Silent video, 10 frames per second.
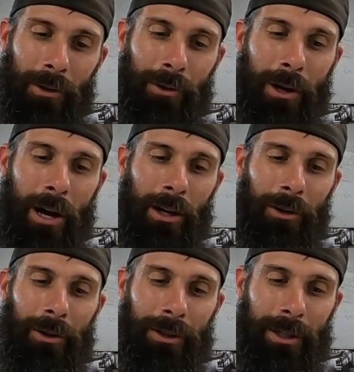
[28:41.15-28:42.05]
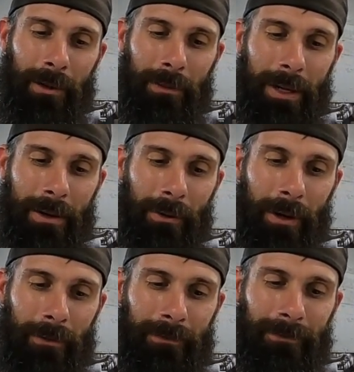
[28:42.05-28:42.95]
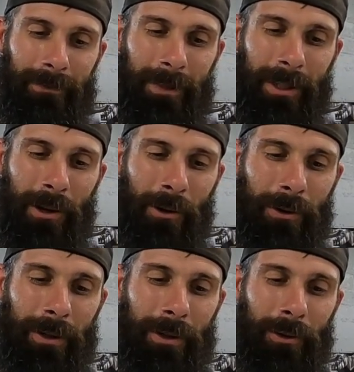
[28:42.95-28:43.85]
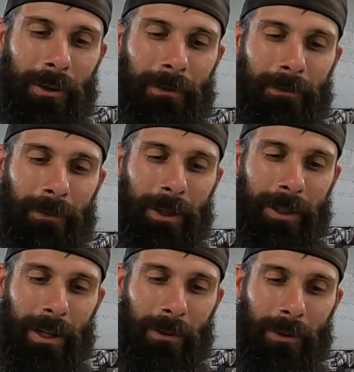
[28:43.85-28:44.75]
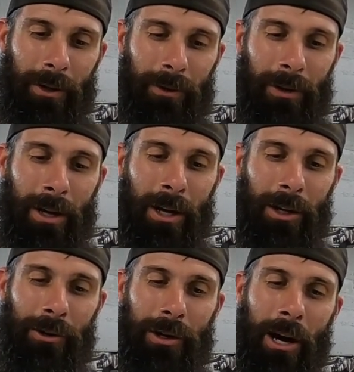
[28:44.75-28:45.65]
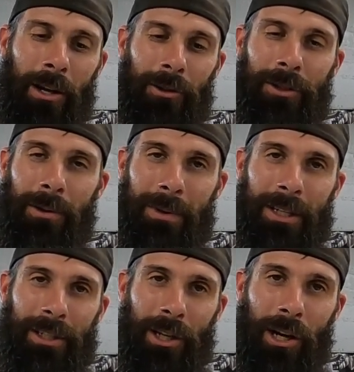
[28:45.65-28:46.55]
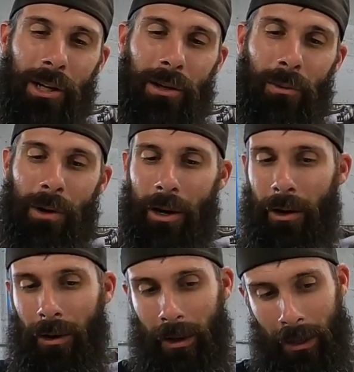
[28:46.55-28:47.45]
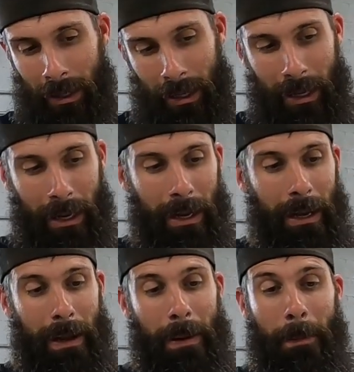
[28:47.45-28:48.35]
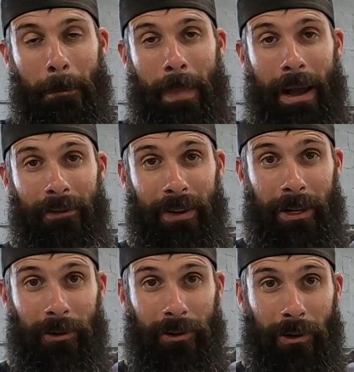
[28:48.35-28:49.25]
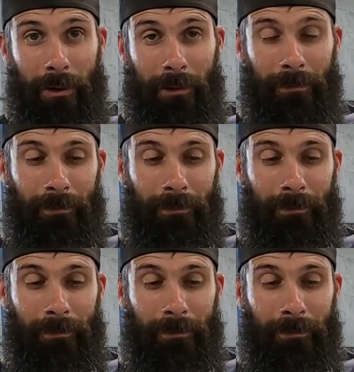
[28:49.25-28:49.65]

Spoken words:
your collar is going to be, well, it's hard to do it when it's not welded. Your collar is going to be stuck where my fingers are.